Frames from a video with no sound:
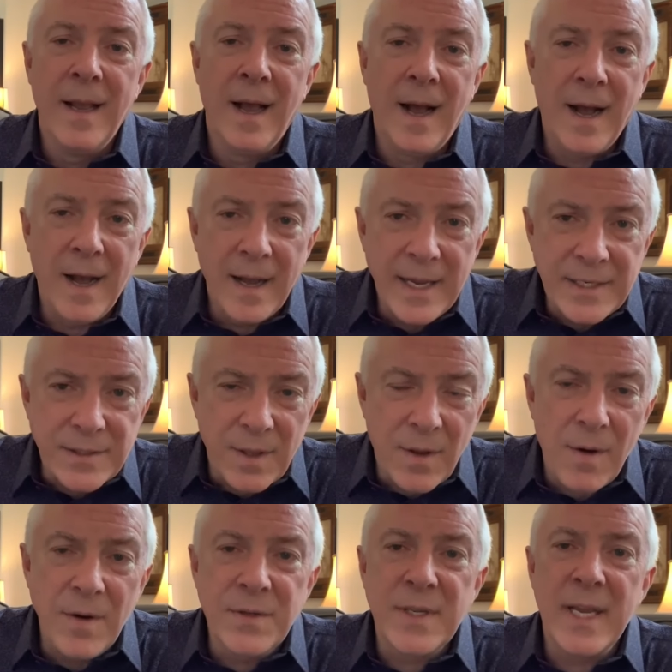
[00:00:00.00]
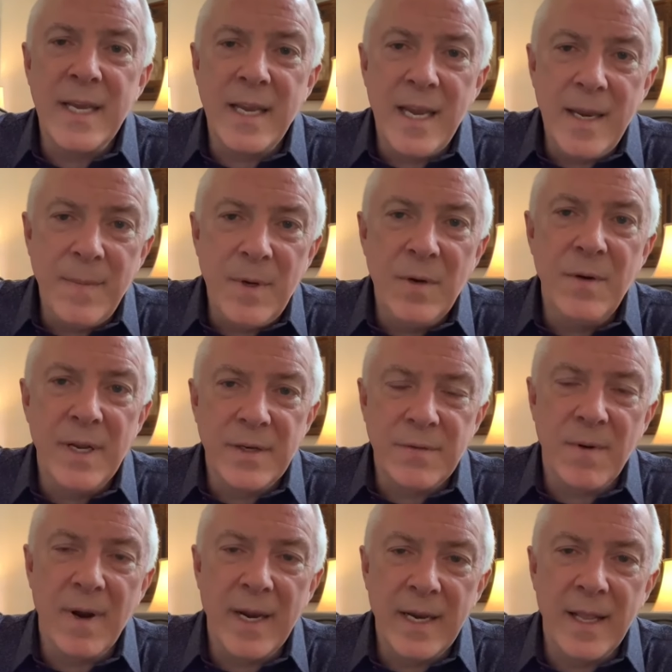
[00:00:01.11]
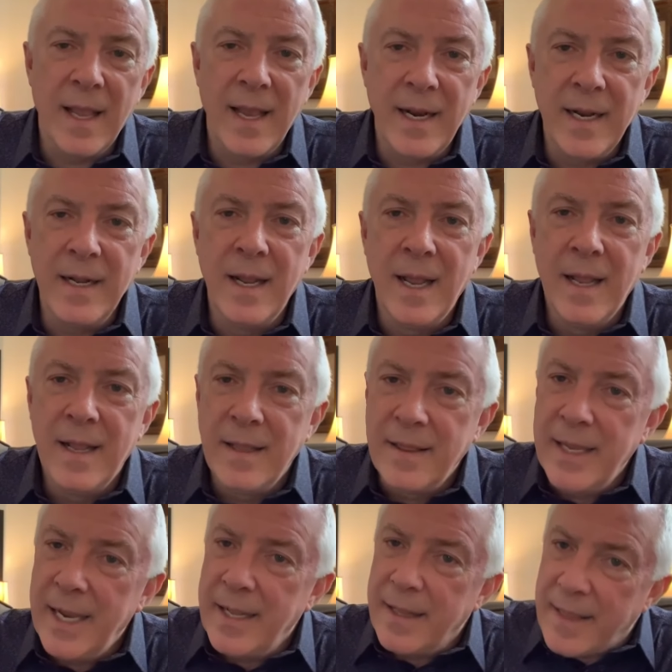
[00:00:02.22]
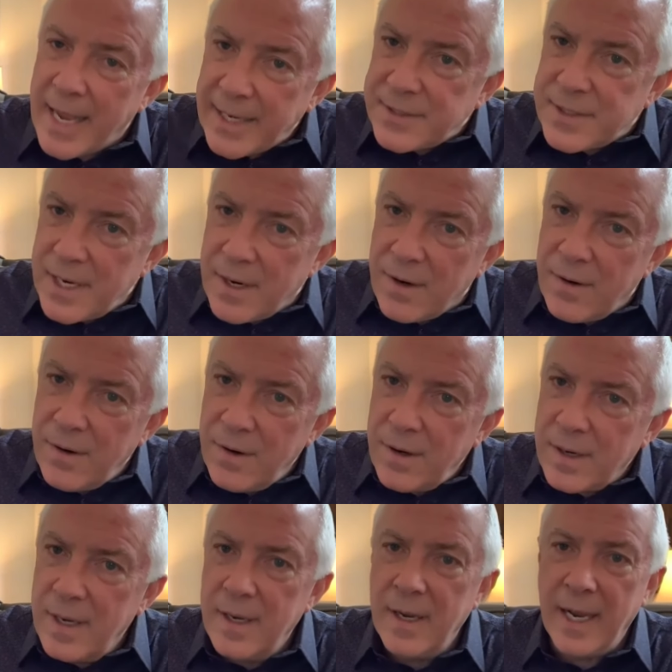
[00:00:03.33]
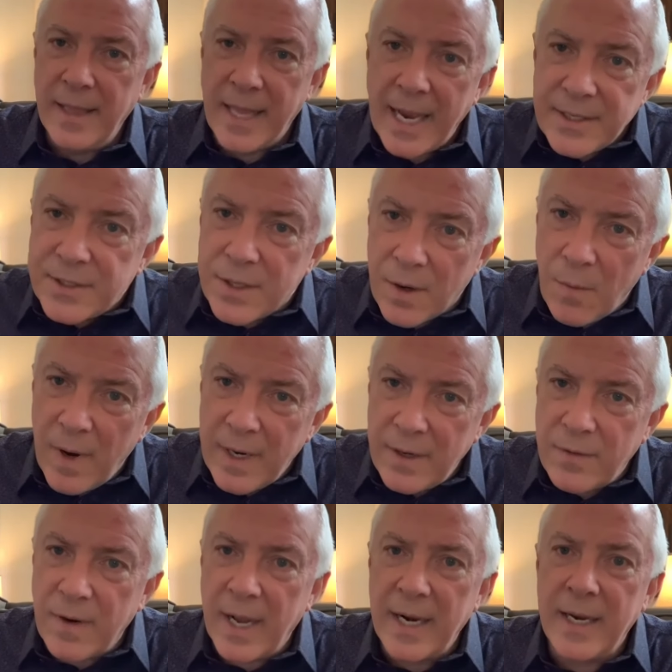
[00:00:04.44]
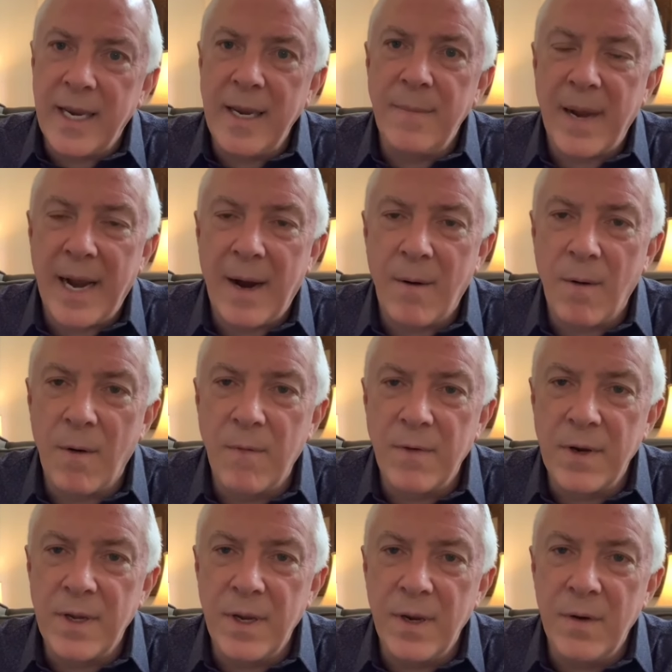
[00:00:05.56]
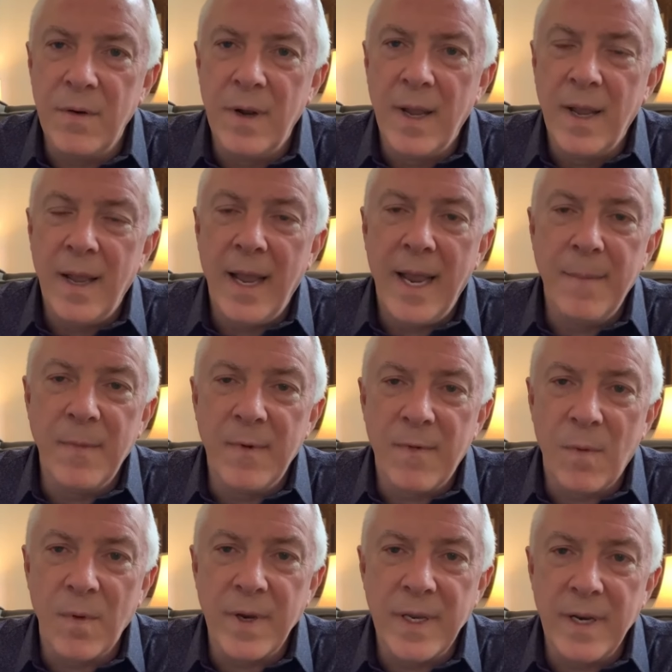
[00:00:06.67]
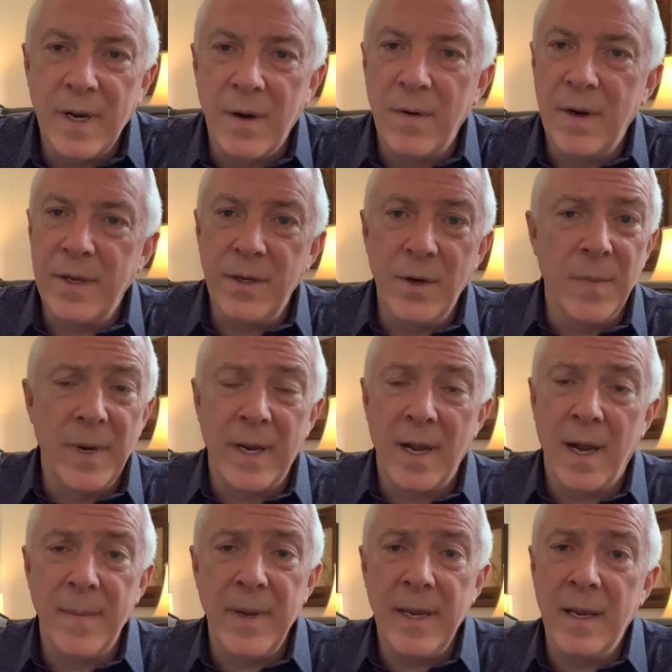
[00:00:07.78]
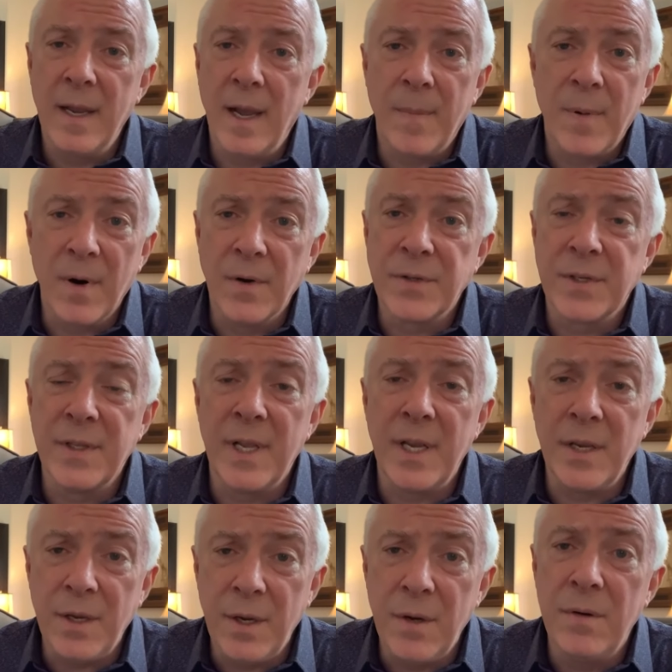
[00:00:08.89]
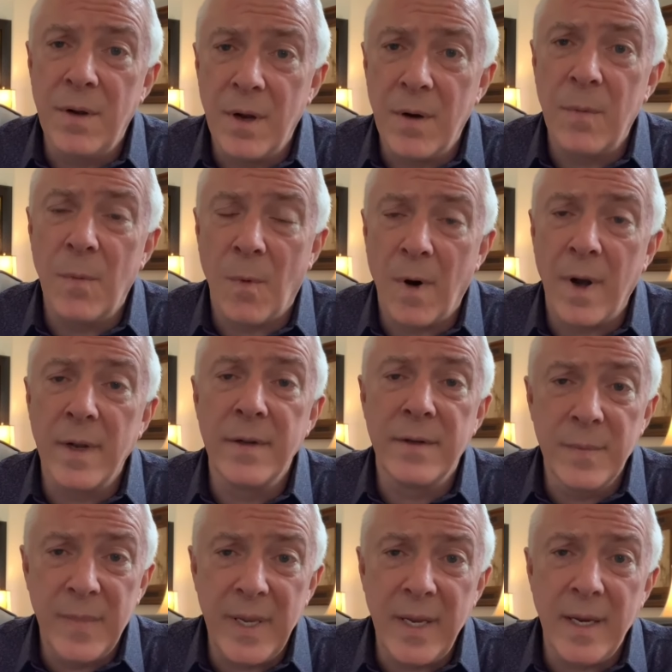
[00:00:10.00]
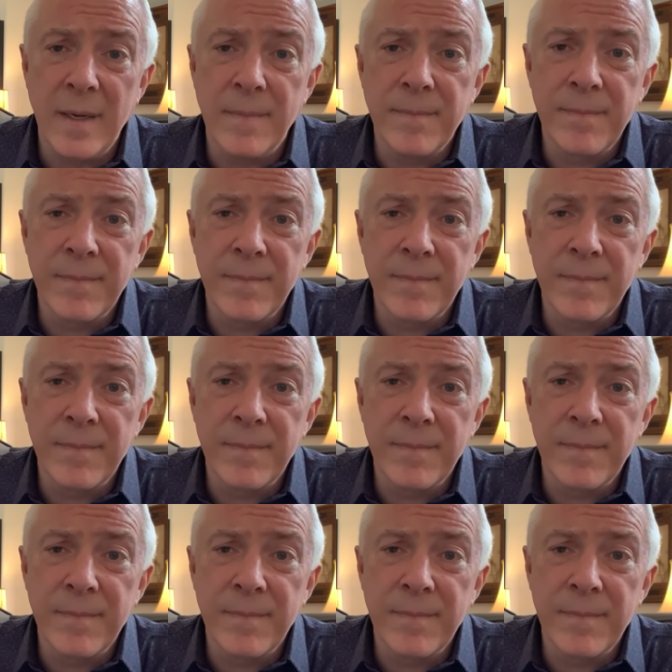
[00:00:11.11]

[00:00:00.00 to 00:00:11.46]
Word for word: Uh, as long as they keep you dysregulated, then that's their hook and that's their way to try to keep power over you. And before you know it, you're becoming a person that you don't want to be.